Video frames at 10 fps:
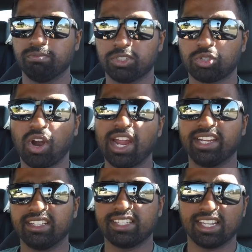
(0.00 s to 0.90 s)

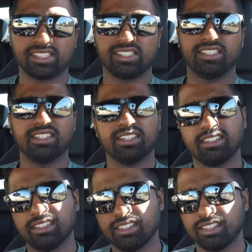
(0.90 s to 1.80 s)
tried and tested
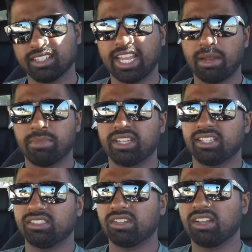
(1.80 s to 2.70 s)
catback
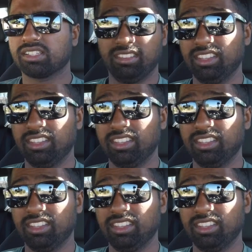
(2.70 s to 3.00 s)
exhaust.